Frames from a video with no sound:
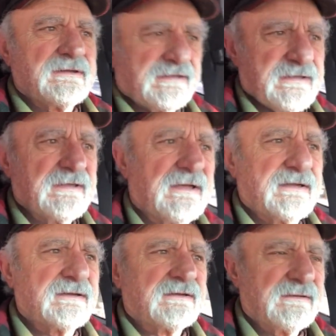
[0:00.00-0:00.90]
he
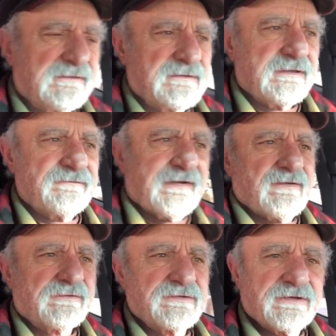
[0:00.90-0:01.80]
uh, he
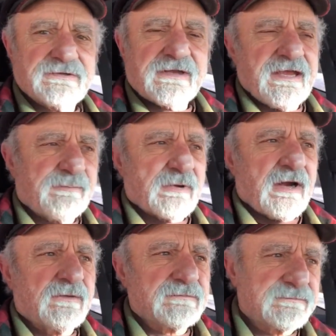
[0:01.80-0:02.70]
found his escape
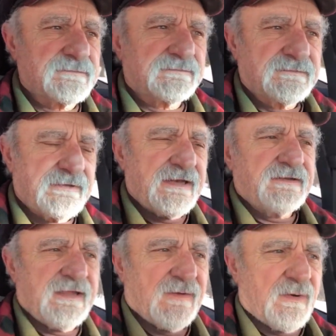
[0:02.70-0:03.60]
route,
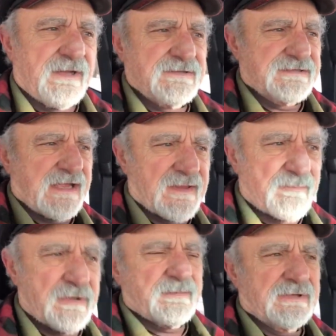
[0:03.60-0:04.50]
headed that way. Sally
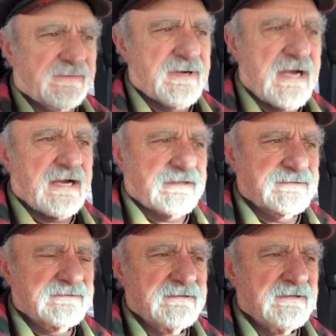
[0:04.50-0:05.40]
put him in the rocks.
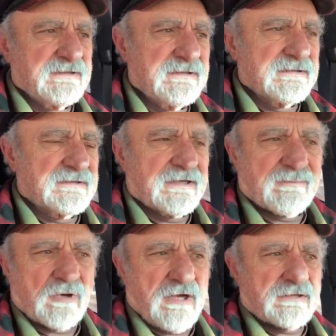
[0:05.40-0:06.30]
I
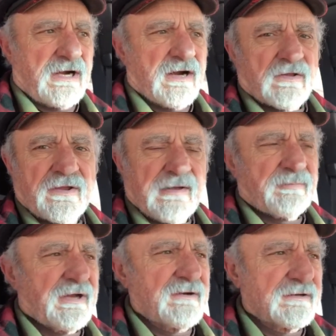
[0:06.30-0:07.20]
brought Carly up
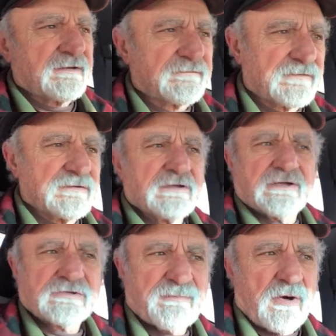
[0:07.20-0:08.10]
there to give her a little
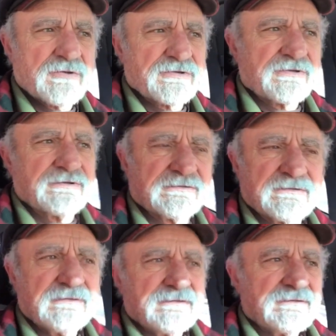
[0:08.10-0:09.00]
exposure to a,
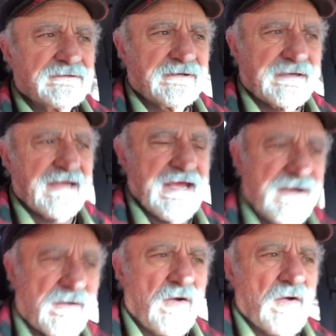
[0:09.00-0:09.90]
a cat
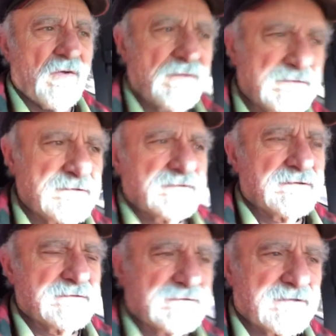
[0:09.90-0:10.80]
in a hole,
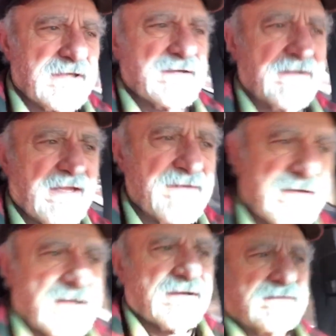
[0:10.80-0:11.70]
and
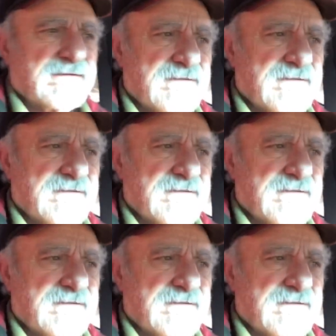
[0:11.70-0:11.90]
uh,